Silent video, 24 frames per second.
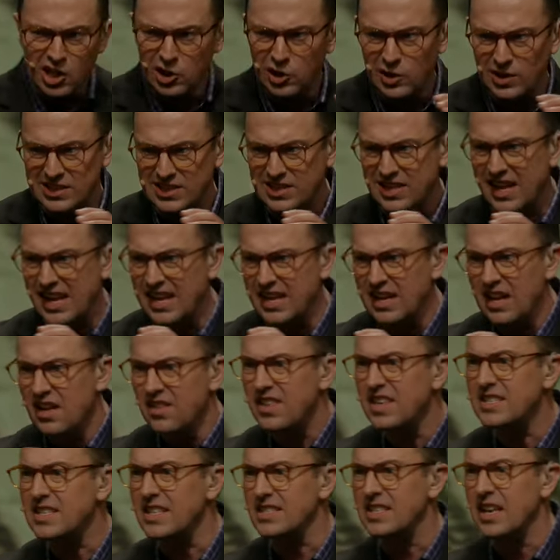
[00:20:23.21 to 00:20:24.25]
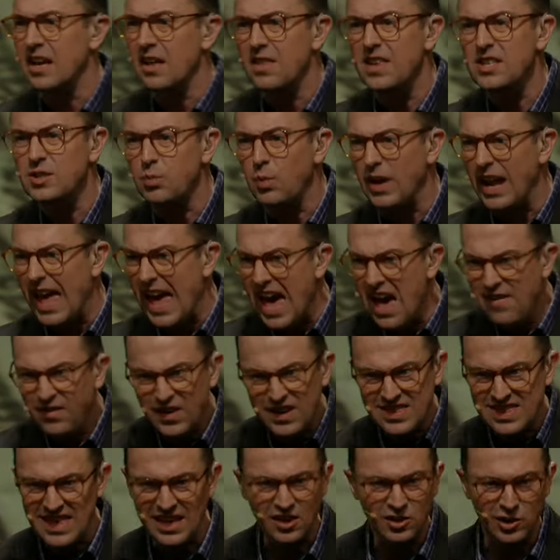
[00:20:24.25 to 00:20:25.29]
looks like. This is, this is what
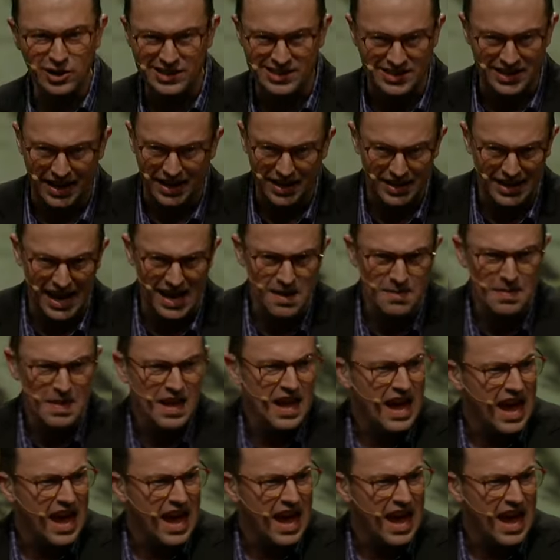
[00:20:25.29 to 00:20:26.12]
everything looks like, okay?